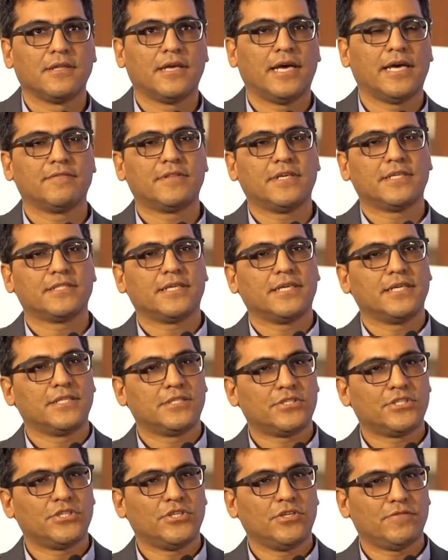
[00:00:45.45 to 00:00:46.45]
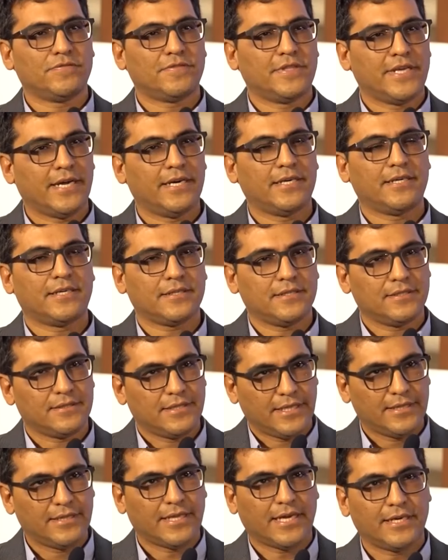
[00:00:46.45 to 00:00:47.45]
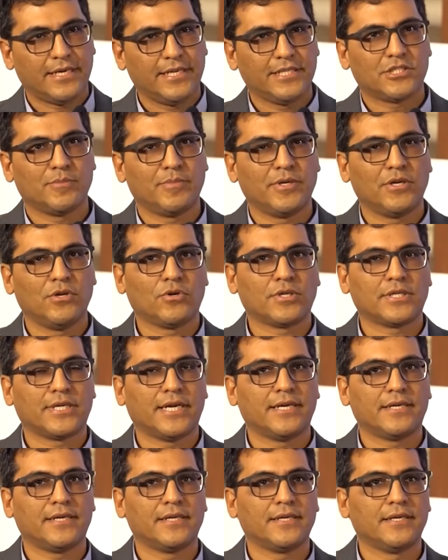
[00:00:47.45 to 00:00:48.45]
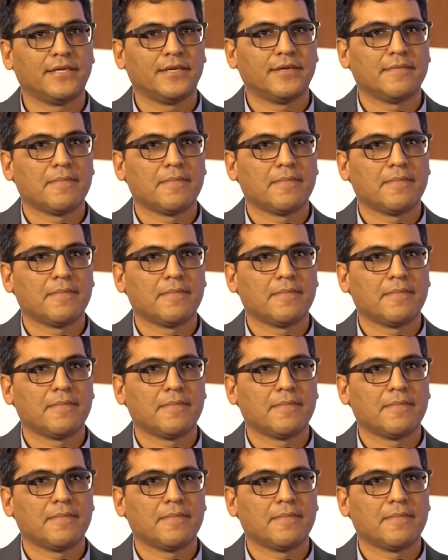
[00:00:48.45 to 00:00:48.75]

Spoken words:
And if there's a history of that, then that needs to be looked at.